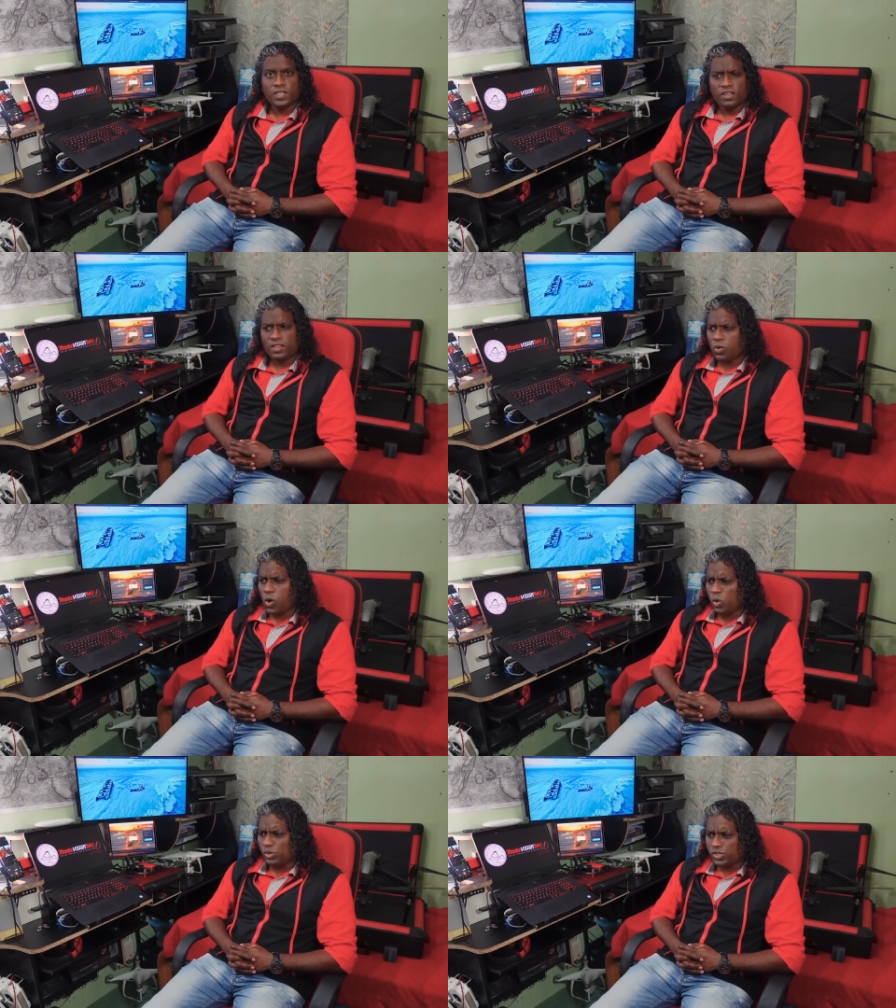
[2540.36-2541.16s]
There were
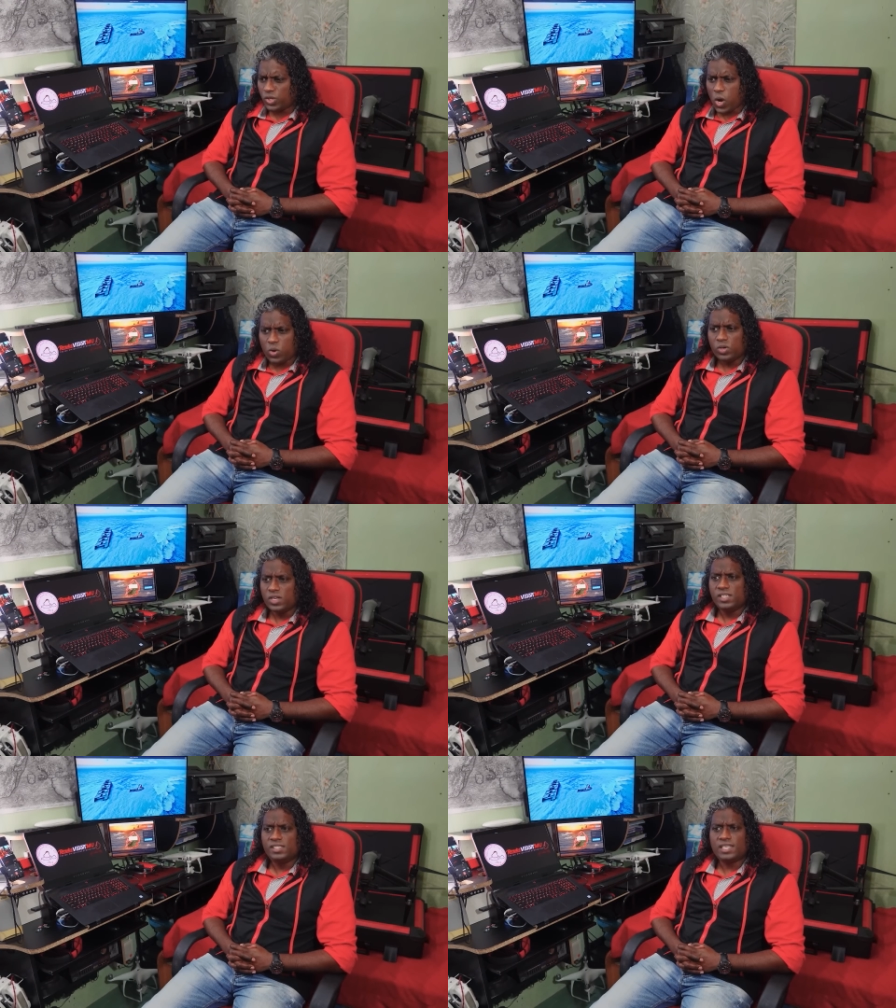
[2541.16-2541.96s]
also
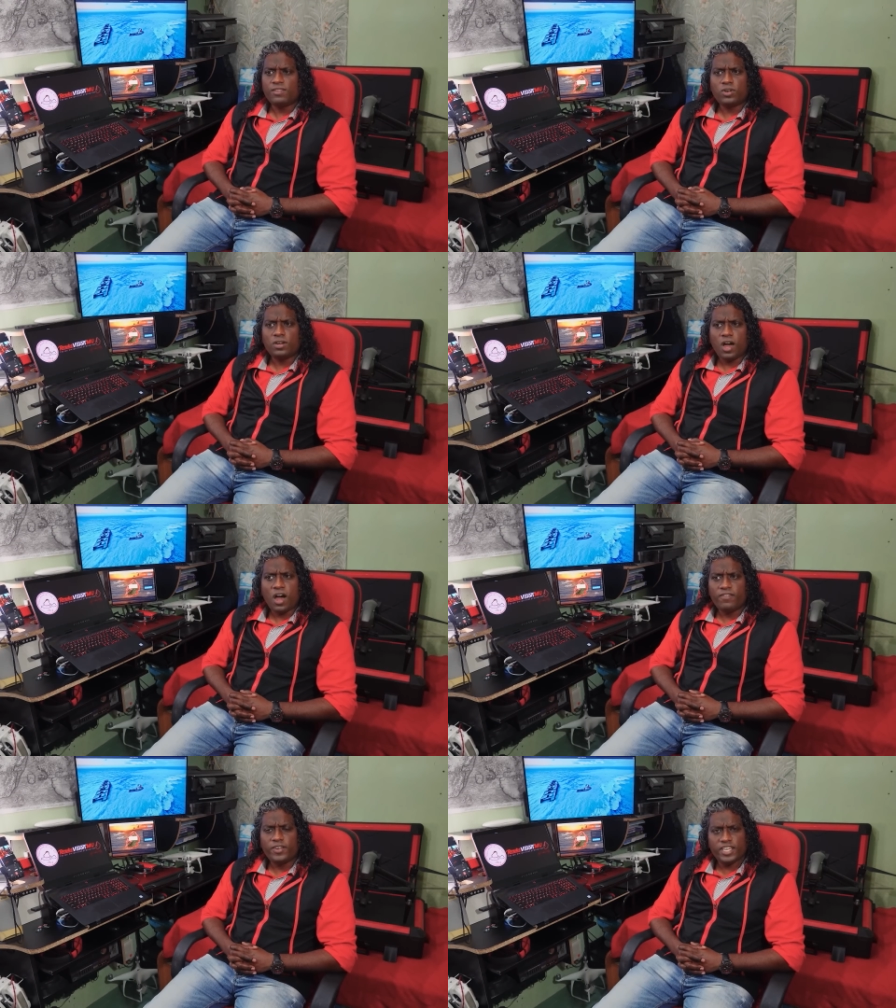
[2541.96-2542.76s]
several other